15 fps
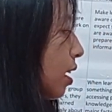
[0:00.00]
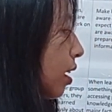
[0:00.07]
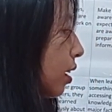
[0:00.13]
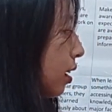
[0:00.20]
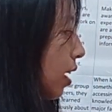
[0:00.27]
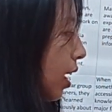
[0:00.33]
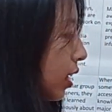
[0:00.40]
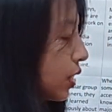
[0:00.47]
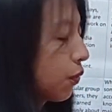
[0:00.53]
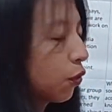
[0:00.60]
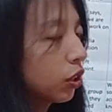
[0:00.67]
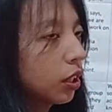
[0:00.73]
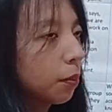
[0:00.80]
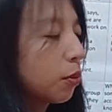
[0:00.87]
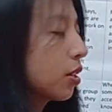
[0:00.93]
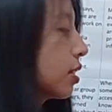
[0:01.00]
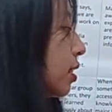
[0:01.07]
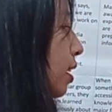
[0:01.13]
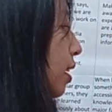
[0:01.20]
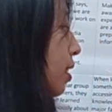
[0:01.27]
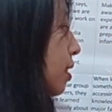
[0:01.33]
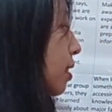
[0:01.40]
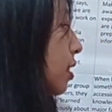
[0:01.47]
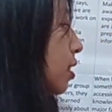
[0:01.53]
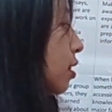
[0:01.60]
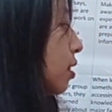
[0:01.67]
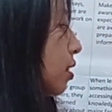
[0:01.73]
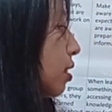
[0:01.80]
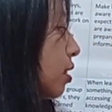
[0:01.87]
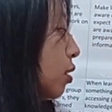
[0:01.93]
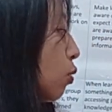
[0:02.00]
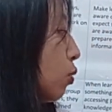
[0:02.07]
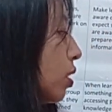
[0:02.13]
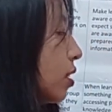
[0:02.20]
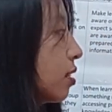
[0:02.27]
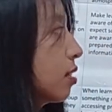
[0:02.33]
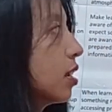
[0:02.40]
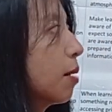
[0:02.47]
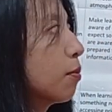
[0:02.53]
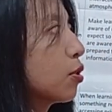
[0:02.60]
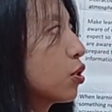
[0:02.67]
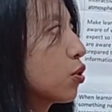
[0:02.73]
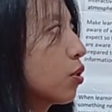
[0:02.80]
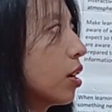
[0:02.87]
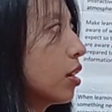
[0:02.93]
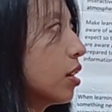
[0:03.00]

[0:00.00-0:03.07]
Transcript: As for number 6, the students demonstrate